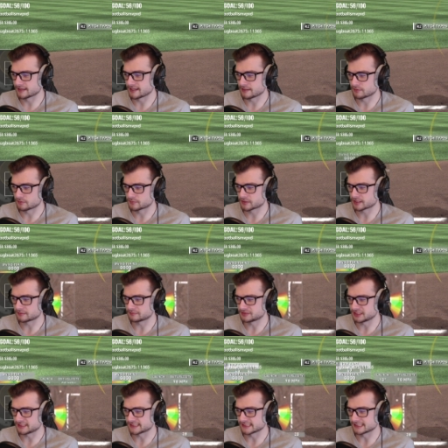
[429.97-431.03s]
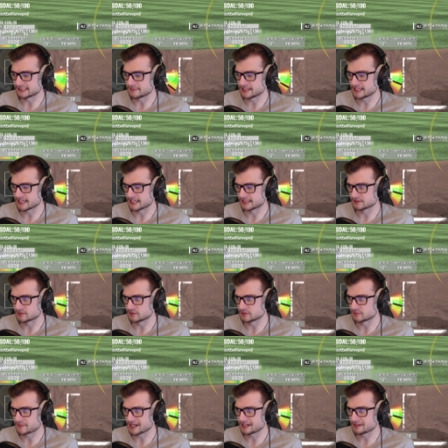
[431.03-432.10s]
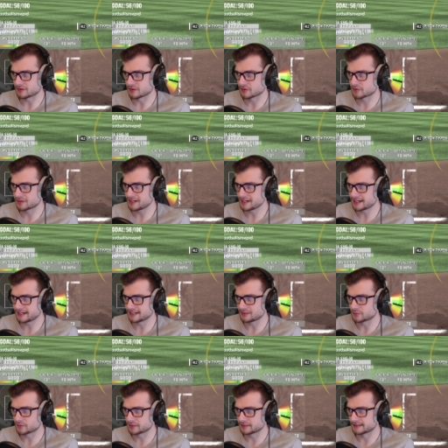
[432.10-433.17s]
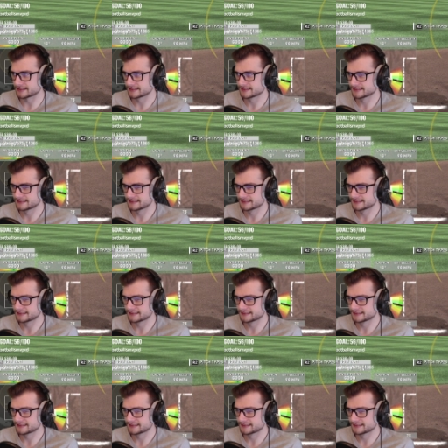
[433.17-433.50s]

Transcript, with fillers: and that will bring up Jasson Dominguez, who's batting 391.